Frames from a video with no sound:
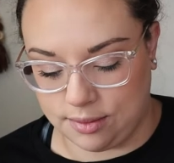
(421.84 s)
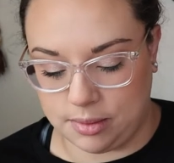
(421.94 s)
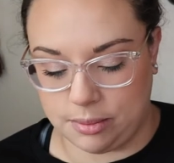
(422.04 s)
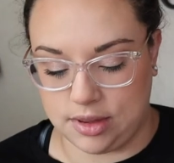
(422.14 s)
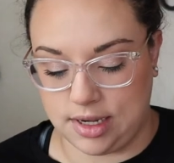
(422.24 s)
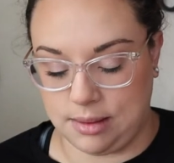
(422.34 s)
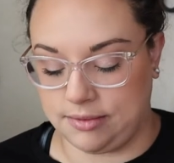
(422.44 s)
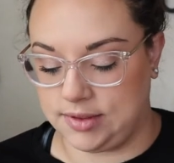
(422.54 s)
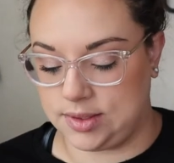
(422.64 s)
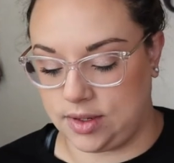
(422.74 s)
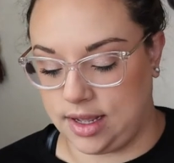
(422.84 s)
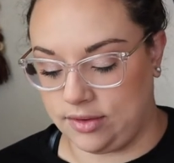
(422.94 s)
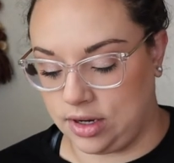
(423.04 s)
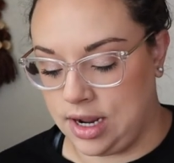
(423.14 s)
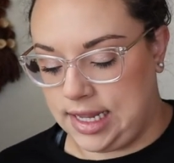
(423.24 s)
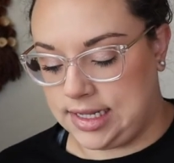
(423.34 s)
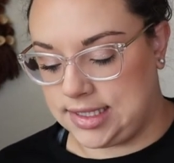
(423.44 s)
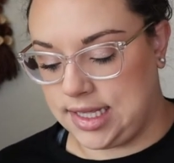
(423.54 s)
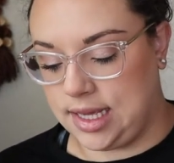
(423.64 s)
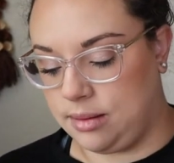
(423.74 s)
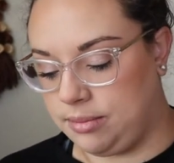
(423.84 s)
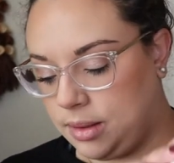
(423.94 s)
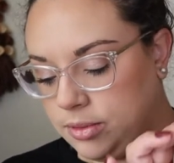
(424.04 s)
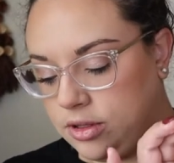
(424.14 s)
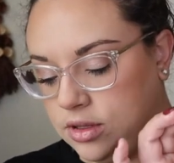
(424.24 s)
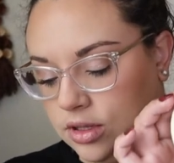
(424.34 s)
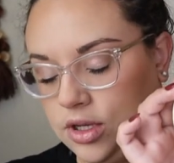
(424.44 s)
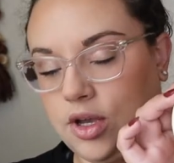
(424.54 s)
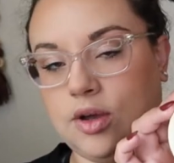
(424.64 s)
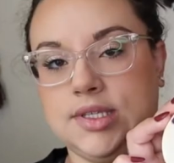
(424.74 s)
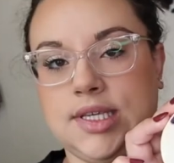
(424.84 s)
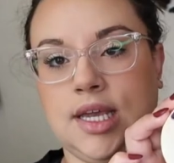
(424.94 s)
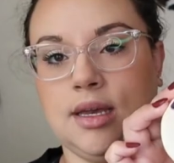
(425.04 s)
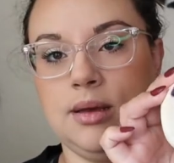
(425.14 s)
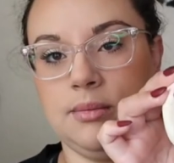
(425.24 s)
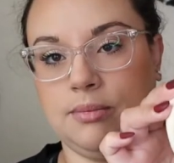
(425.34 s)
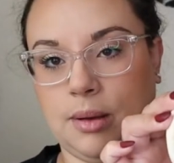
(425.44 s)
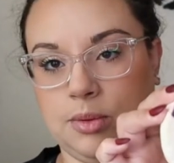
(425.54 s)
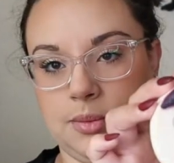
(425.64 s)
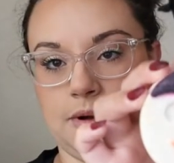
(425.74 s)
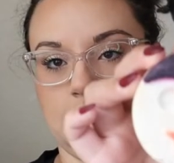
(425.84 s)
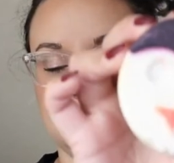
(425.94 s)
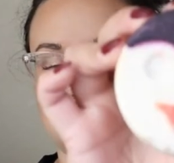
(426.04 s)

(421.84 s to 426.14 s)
remember the name of this one ever. It is the Bubble Lugosi Bubble Bar.